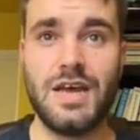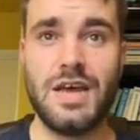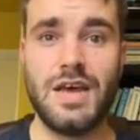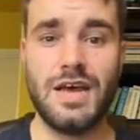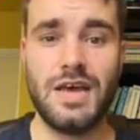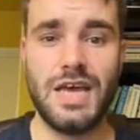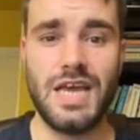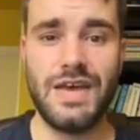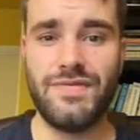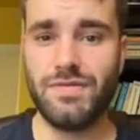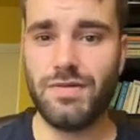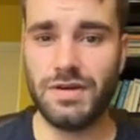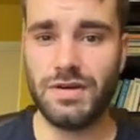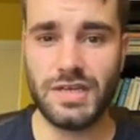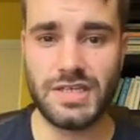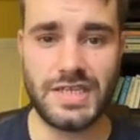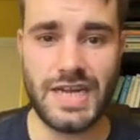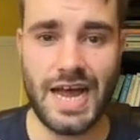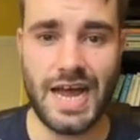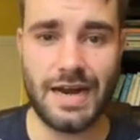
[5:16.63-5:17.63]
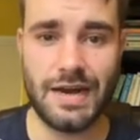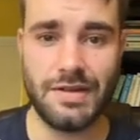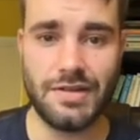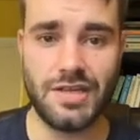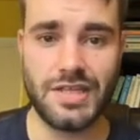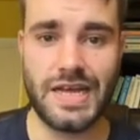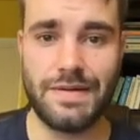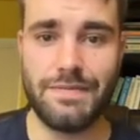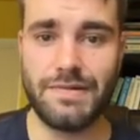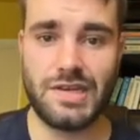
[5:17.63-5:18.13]
if you understand
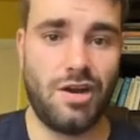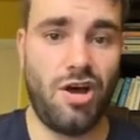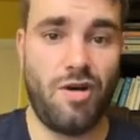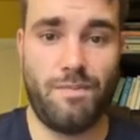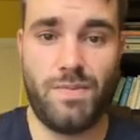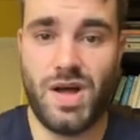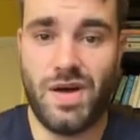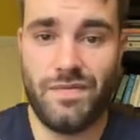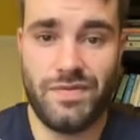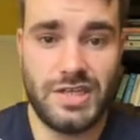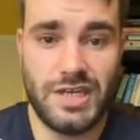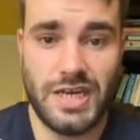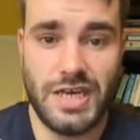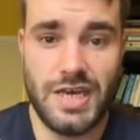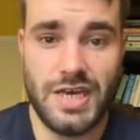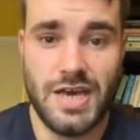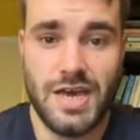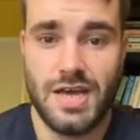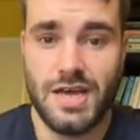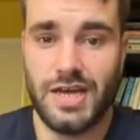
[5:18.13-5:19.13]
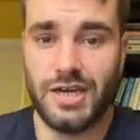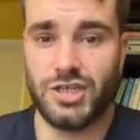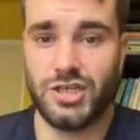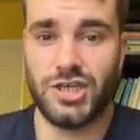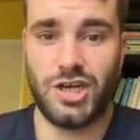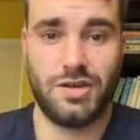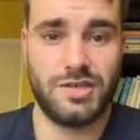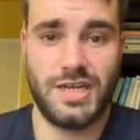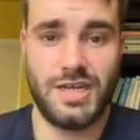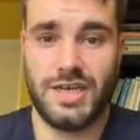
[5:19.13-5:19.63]
that there was a lot of poverty in
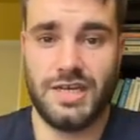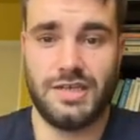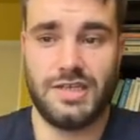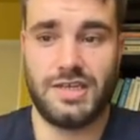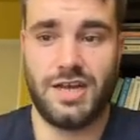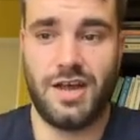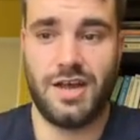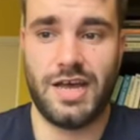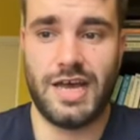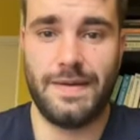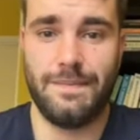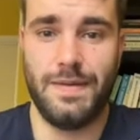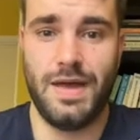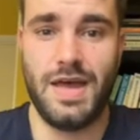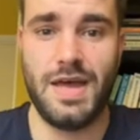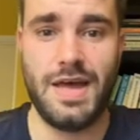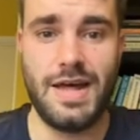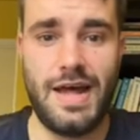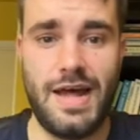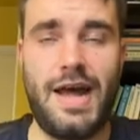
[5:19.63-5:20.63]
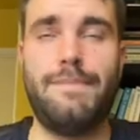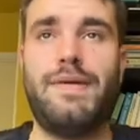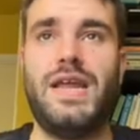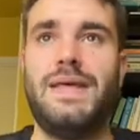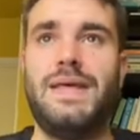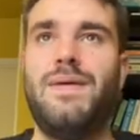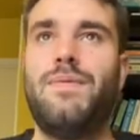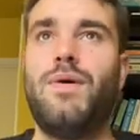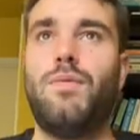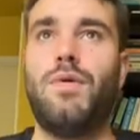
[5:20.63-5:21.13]
Charles Dickens' time, and many
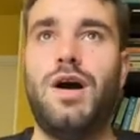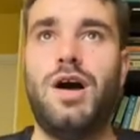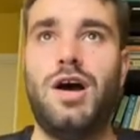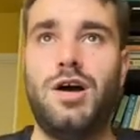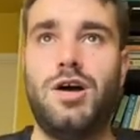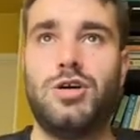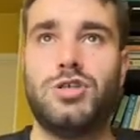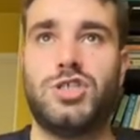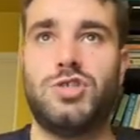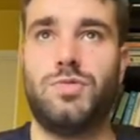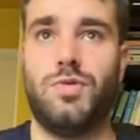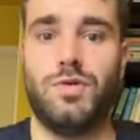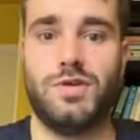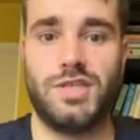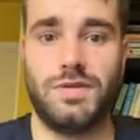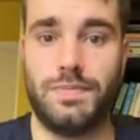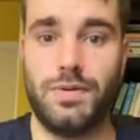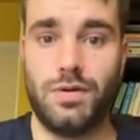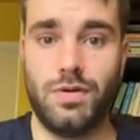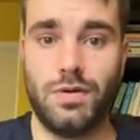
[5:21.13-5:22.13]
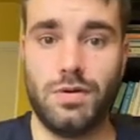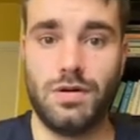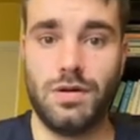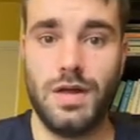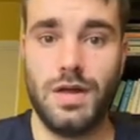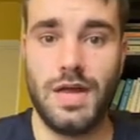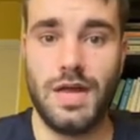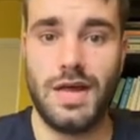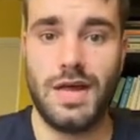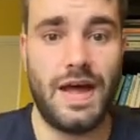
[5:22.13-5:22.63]
people were harsh towards the
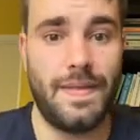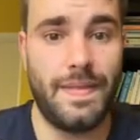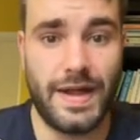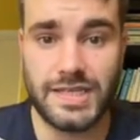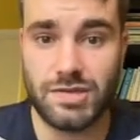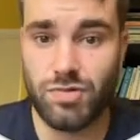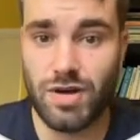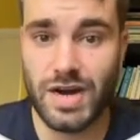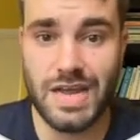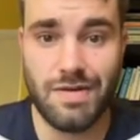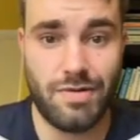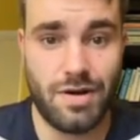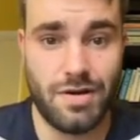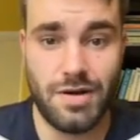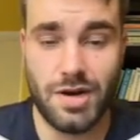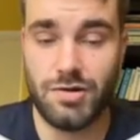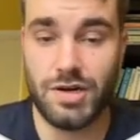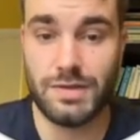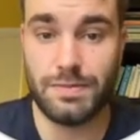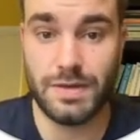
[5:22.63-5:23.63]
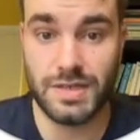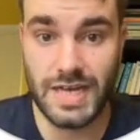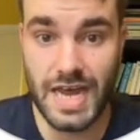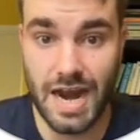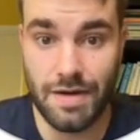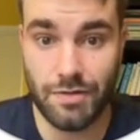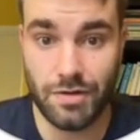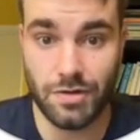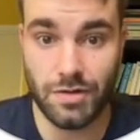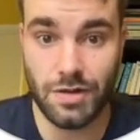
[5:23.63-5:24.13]
poor, and that's why he wrote A Christmas
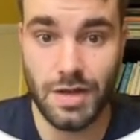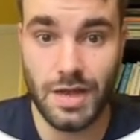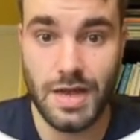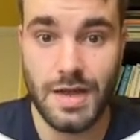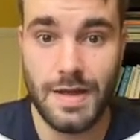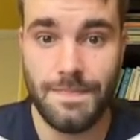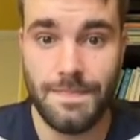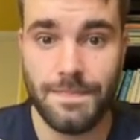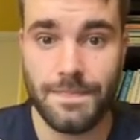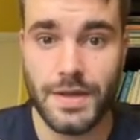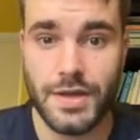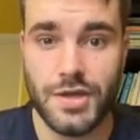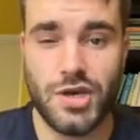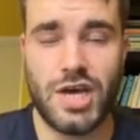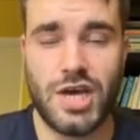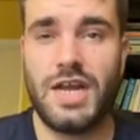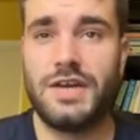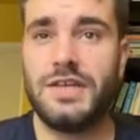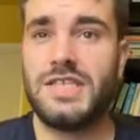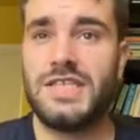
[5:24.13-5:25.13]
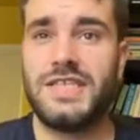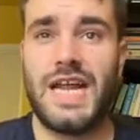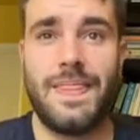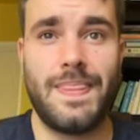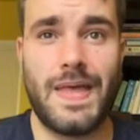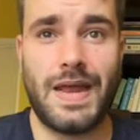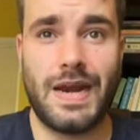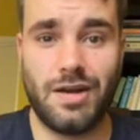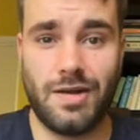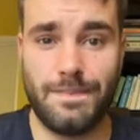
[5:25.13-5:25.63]
Carol. You can
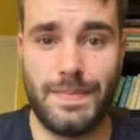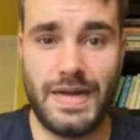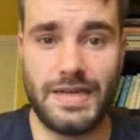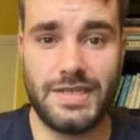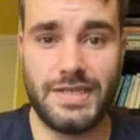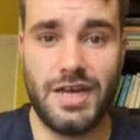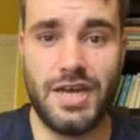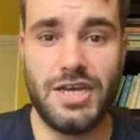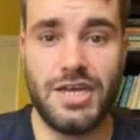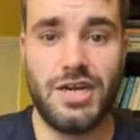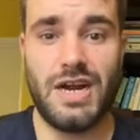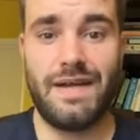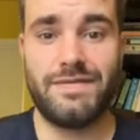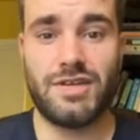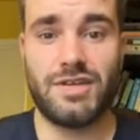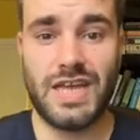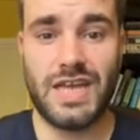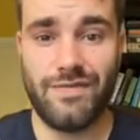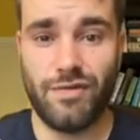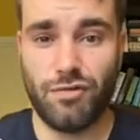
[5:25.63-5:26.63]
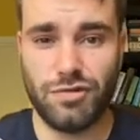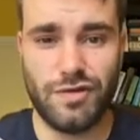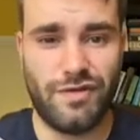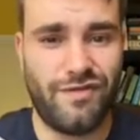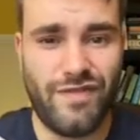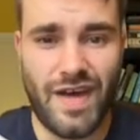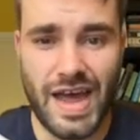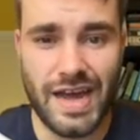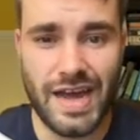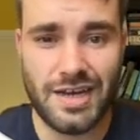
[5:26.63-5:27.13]
understand that a lot better. You don't have to give all the
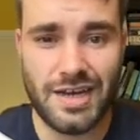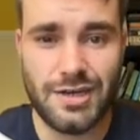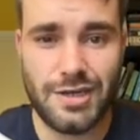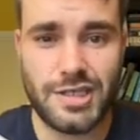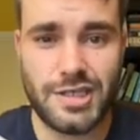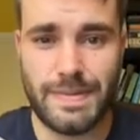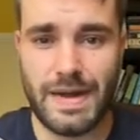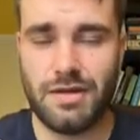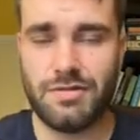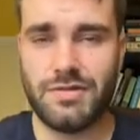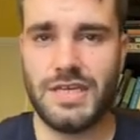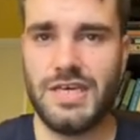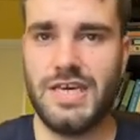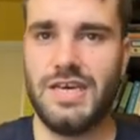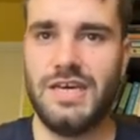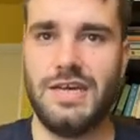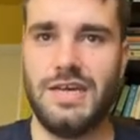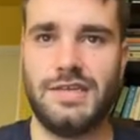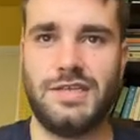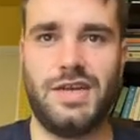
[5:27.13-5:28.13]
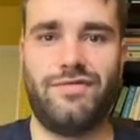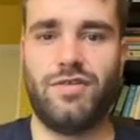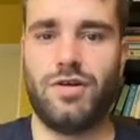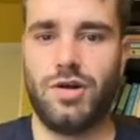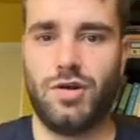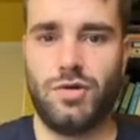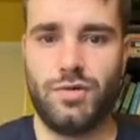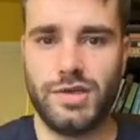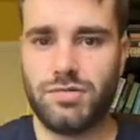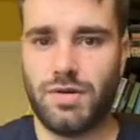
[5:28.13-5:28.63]
facts about the years different
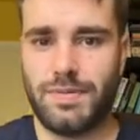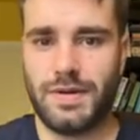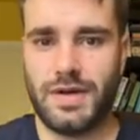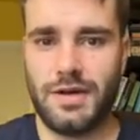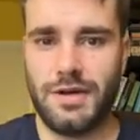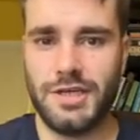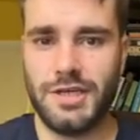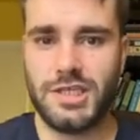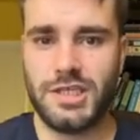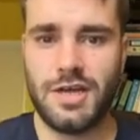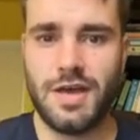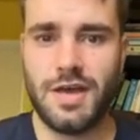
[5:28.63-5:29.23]
laws were passed,